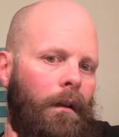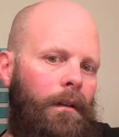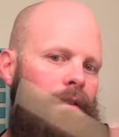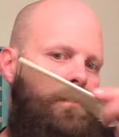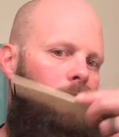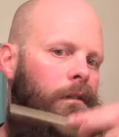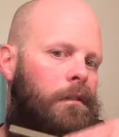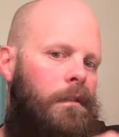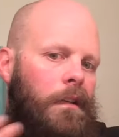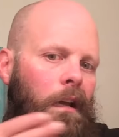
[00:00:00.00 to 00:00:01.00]
and just real
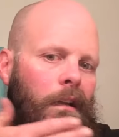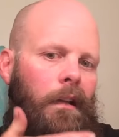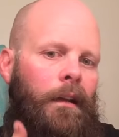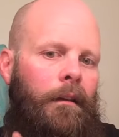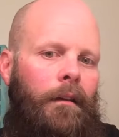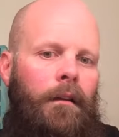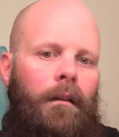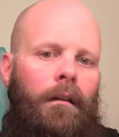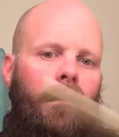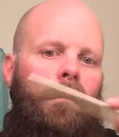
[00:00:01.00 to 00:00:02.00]
gently,
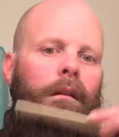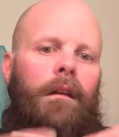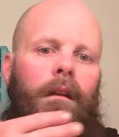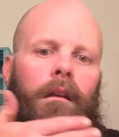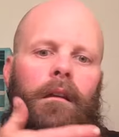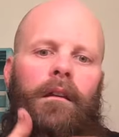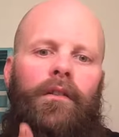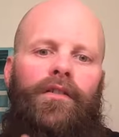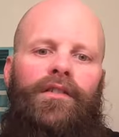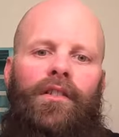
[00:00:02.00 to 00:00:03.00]
and
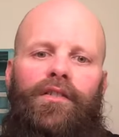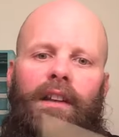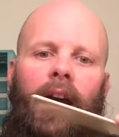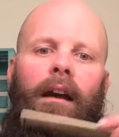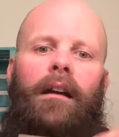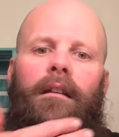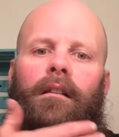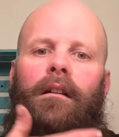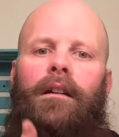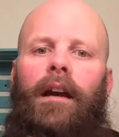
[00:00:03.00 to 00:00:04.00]
it'll still snag. You
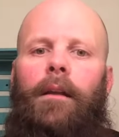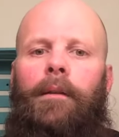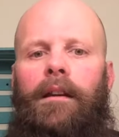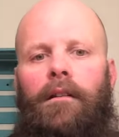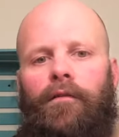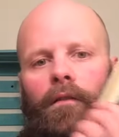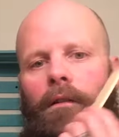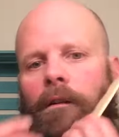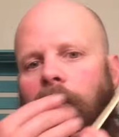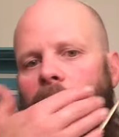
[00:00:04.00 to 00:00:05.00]
know, you got to be careful.
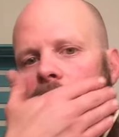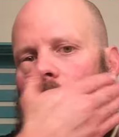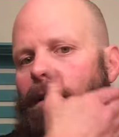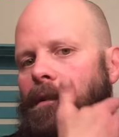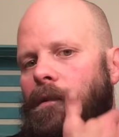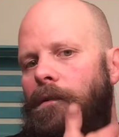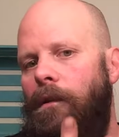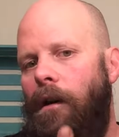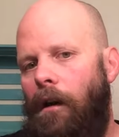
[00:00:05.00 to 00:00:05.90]
Don't get too